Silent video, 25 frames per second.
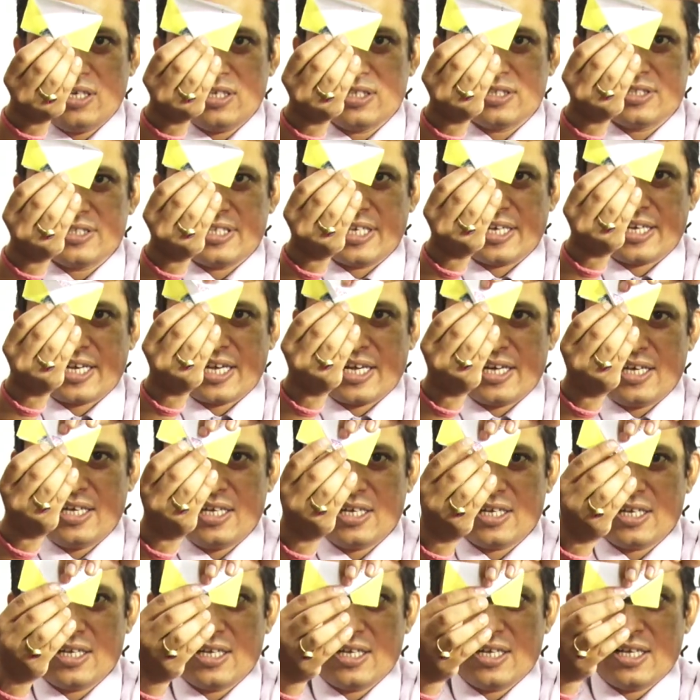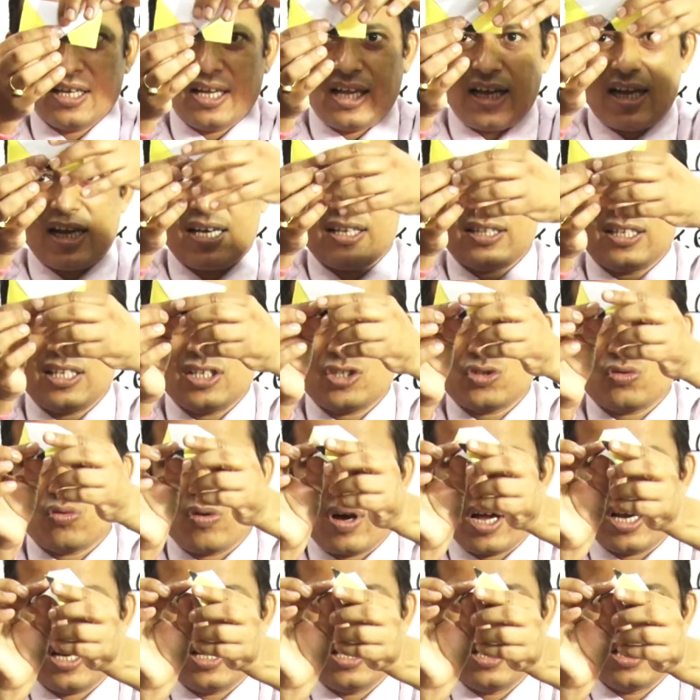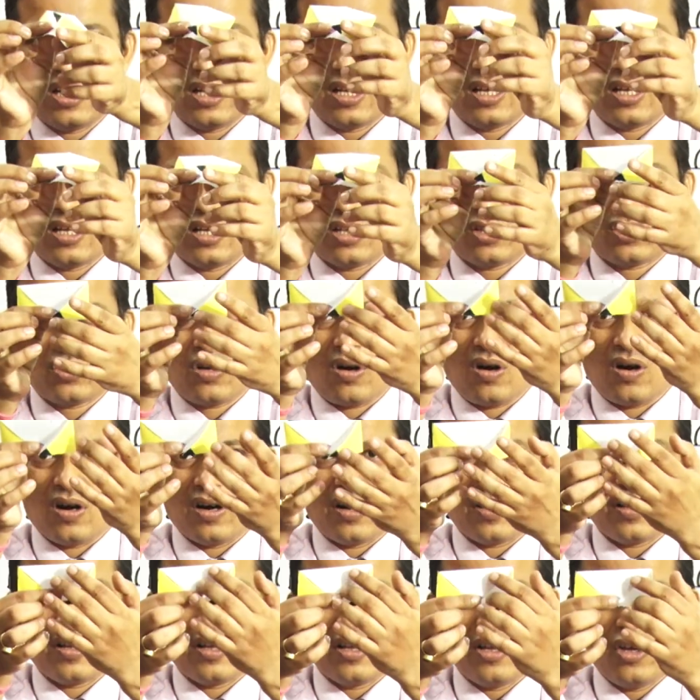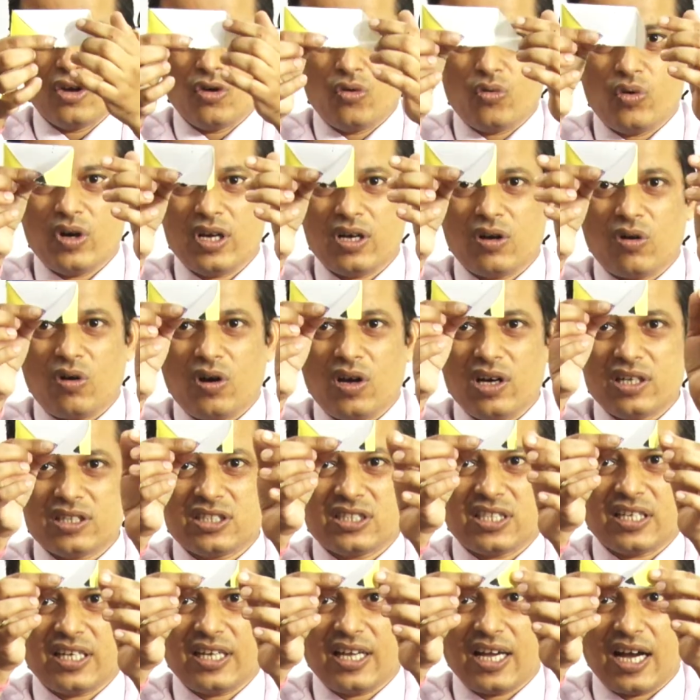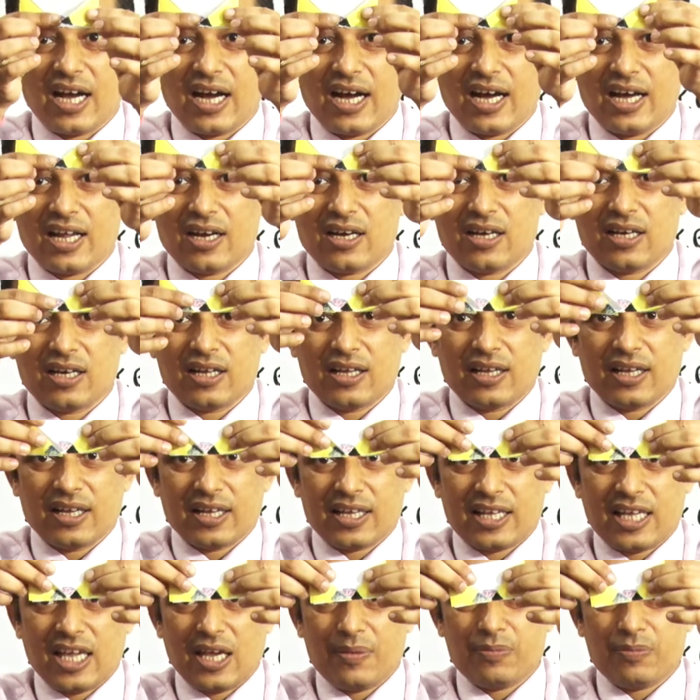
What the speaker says: second, and this one third. When all three are came